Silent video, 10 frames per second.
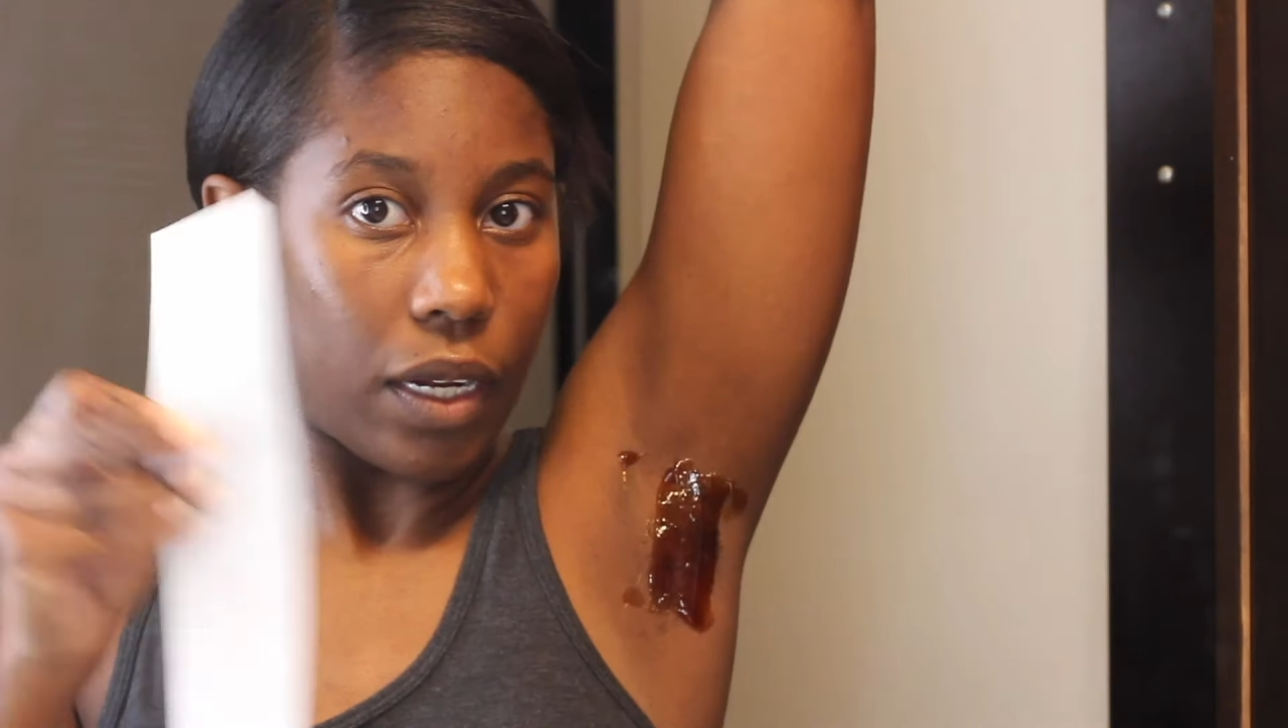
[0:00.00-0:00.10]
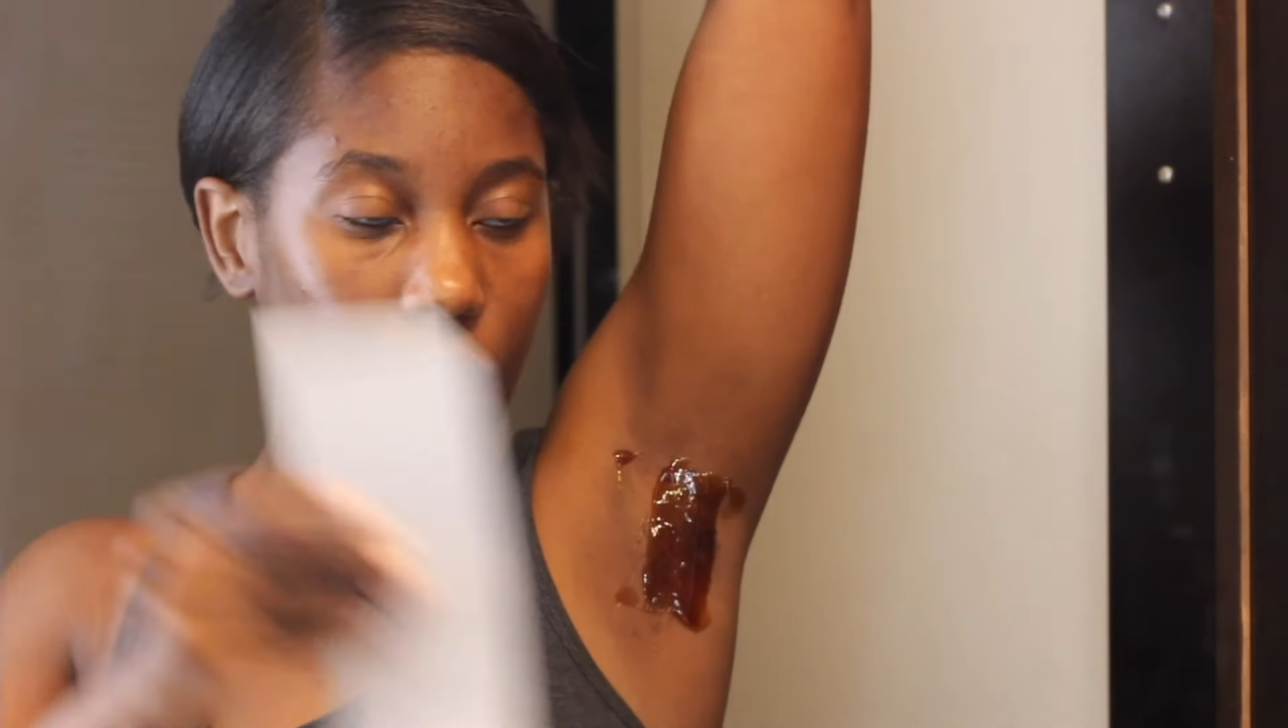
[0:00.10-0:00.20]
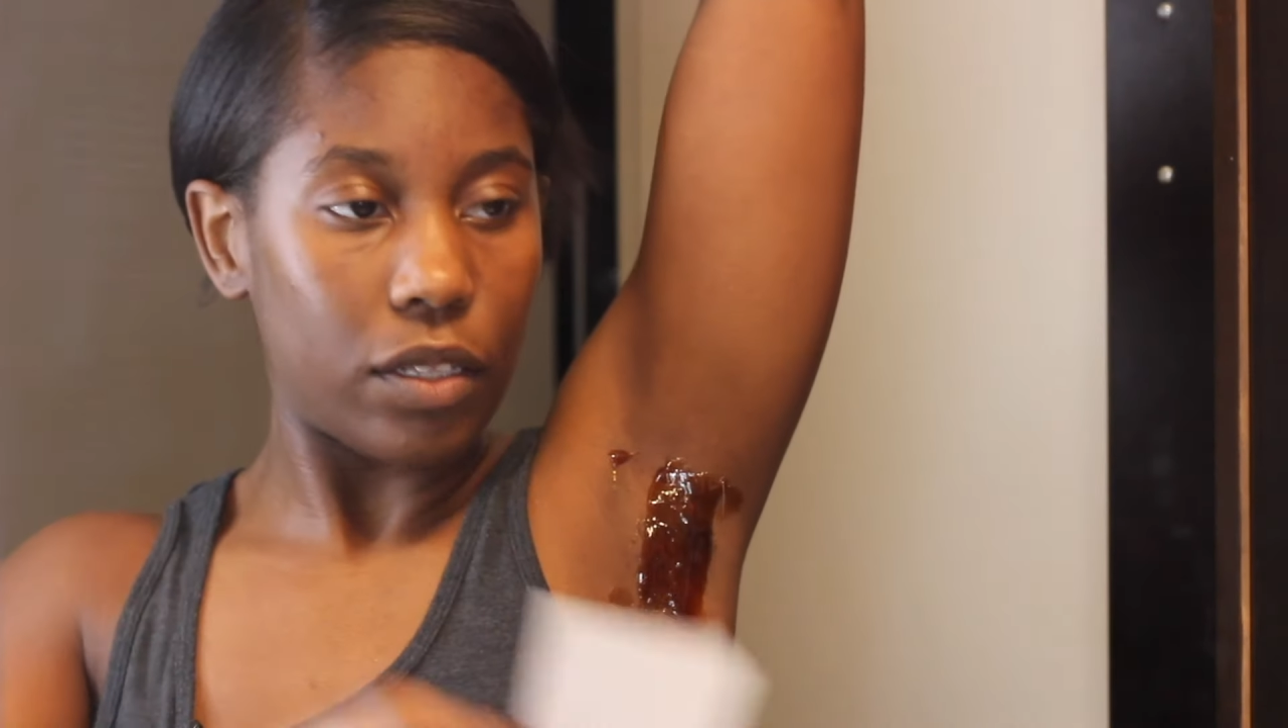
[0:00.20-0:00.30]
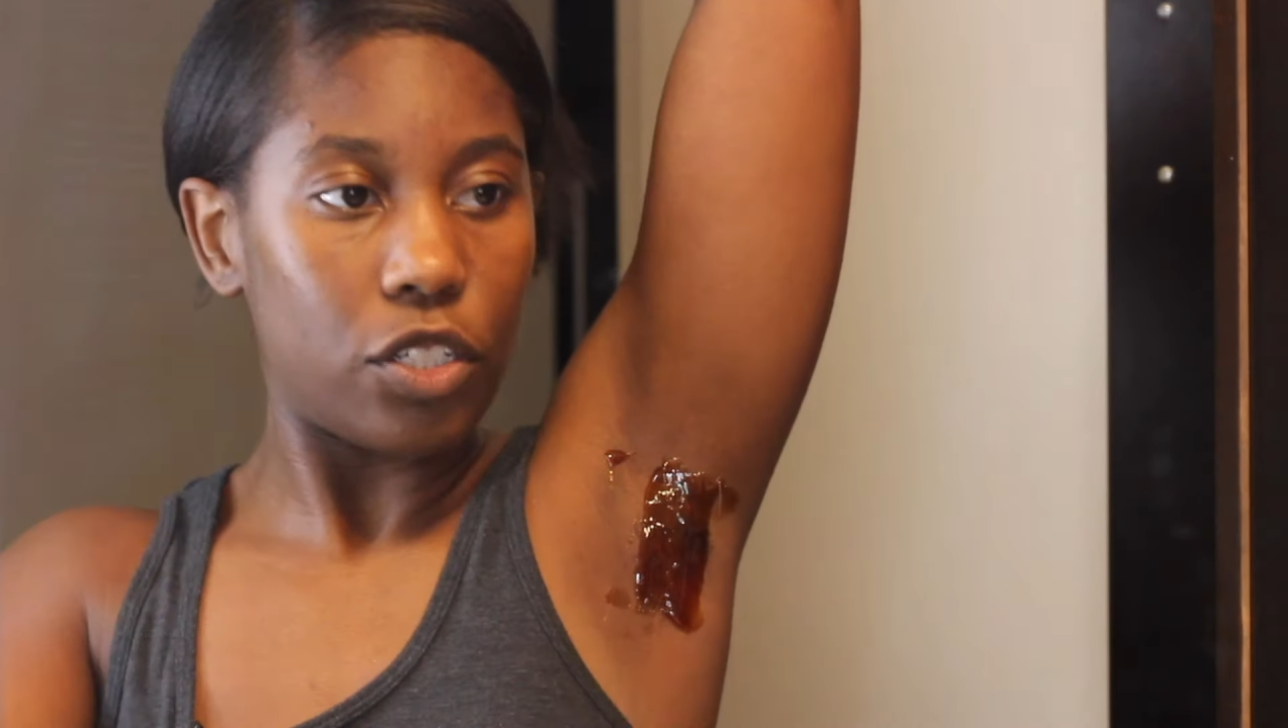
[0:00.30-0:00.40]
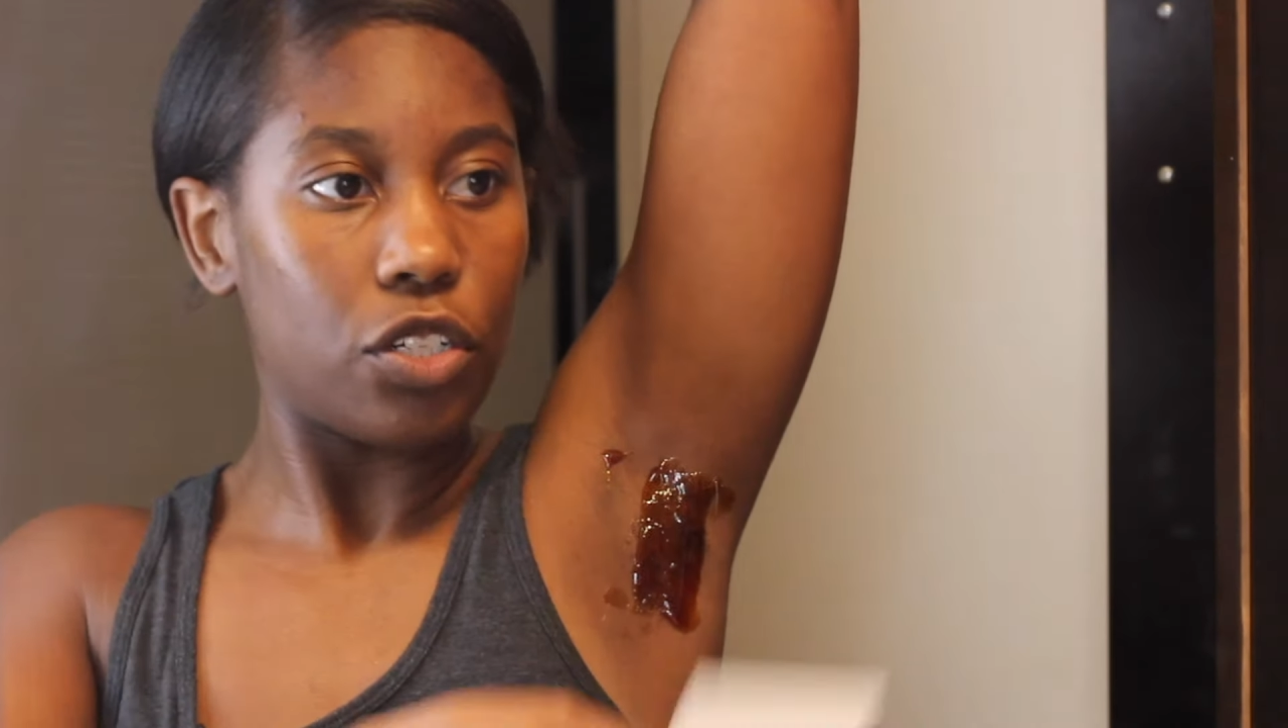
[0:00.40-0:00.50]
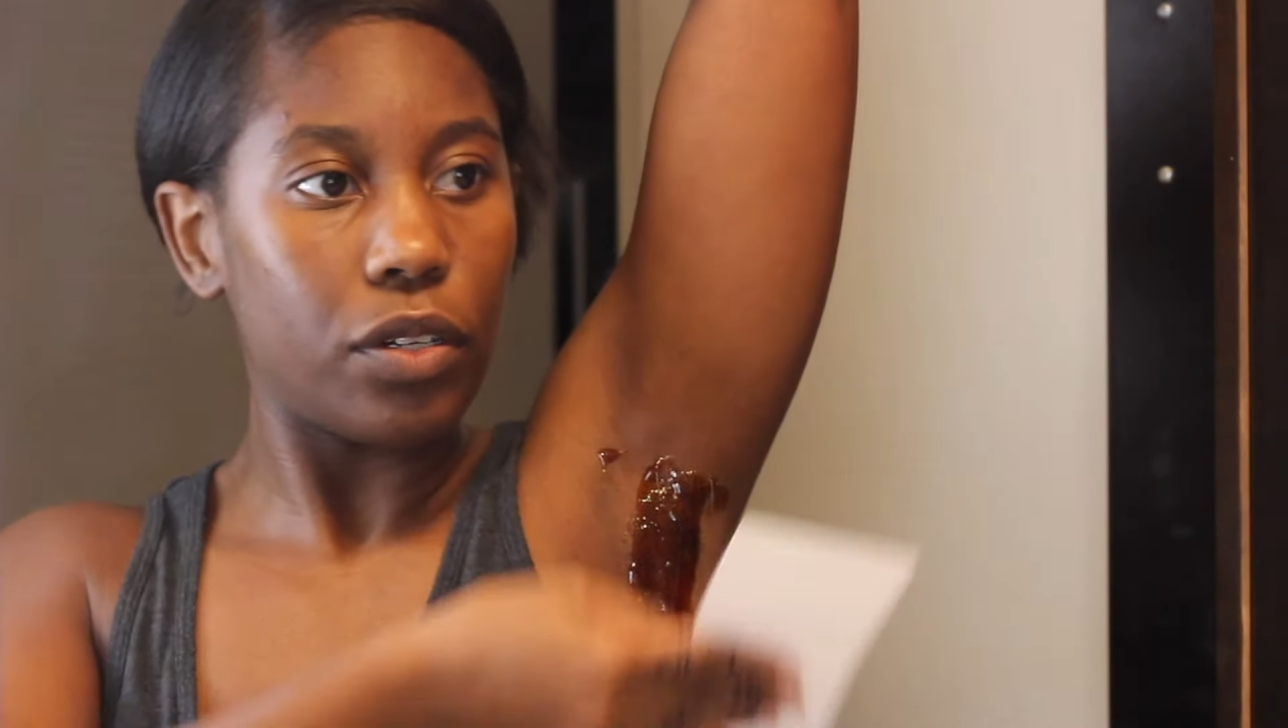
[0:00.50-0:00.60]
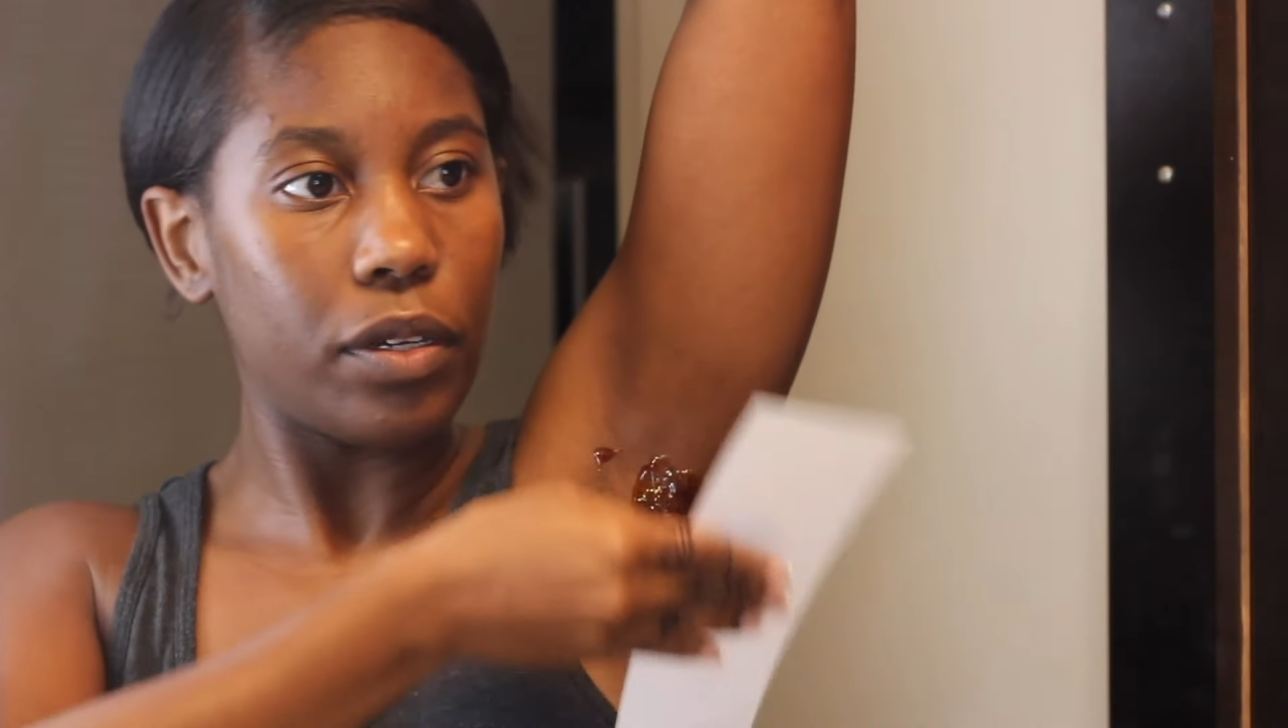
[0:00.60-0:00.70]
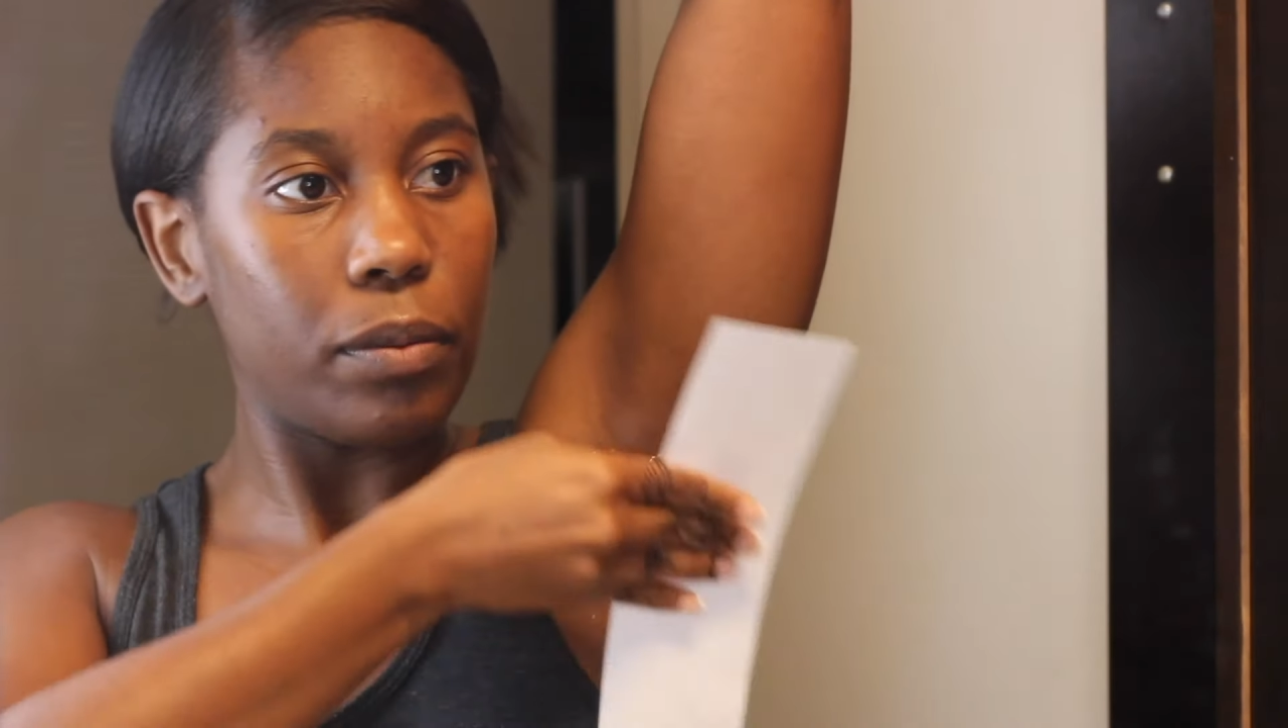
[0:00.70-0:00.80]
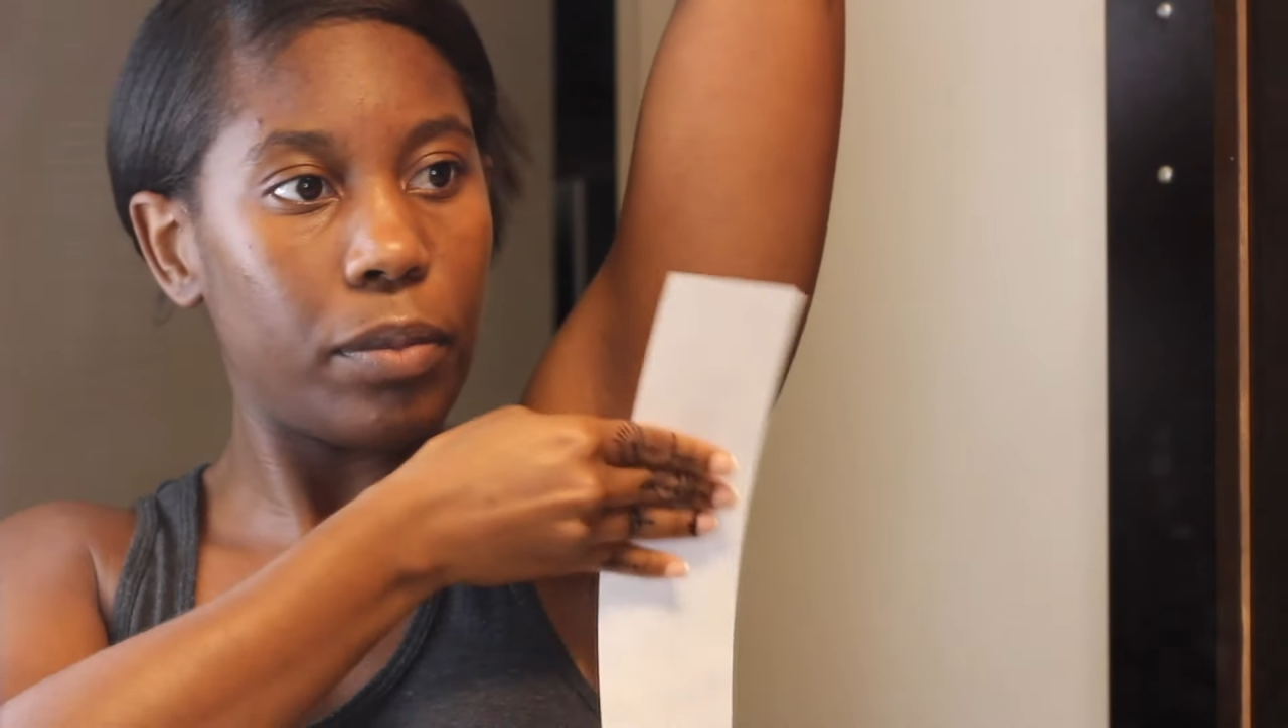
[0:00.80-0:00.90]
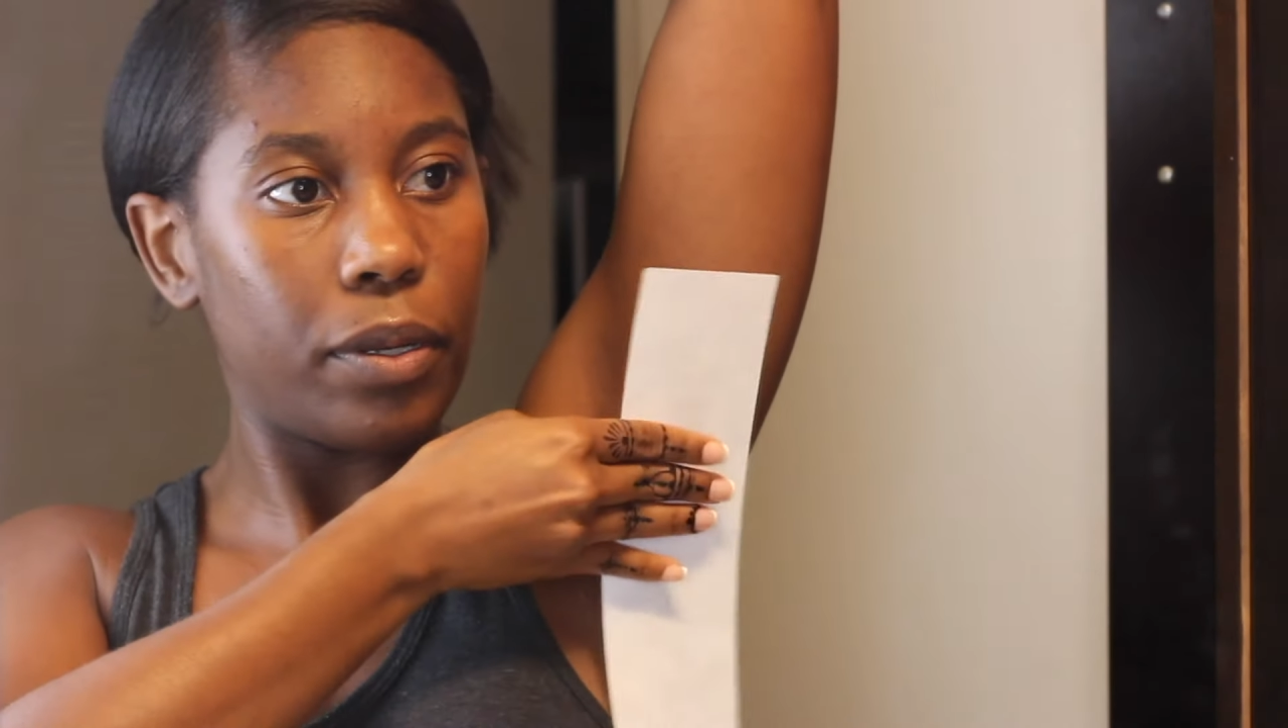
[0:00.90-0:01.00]
another
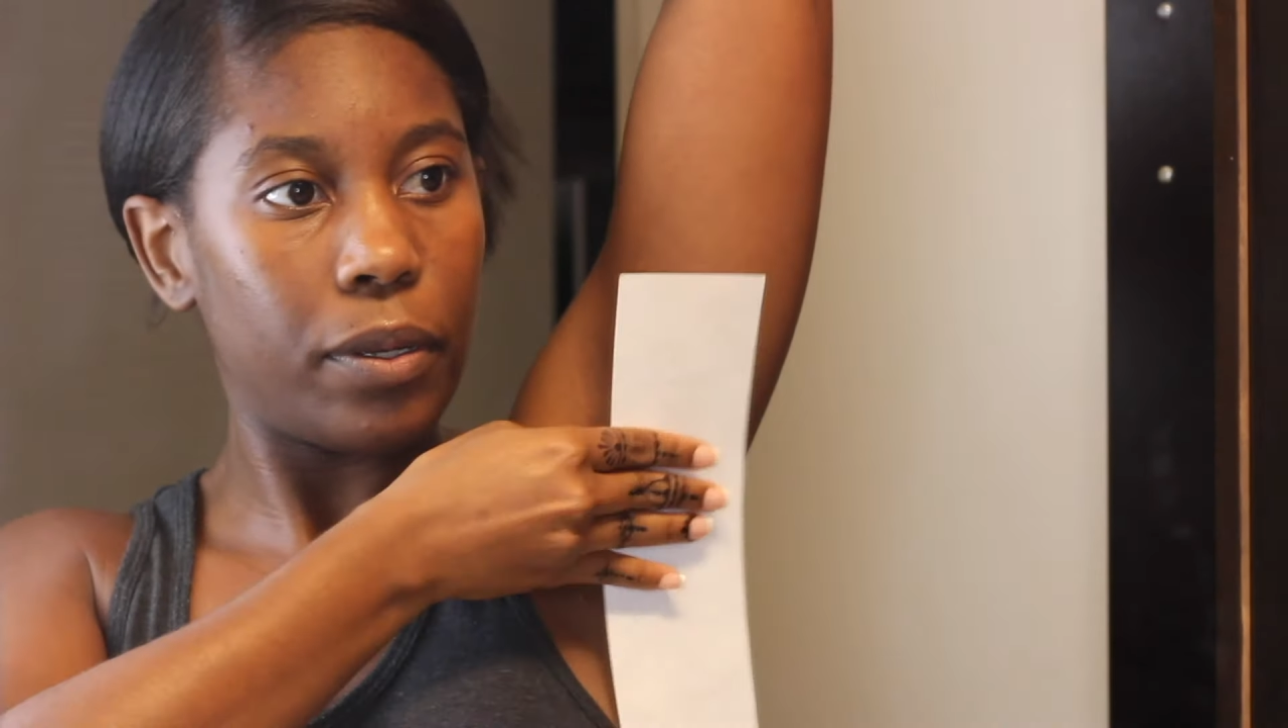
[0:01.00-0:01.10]
strip,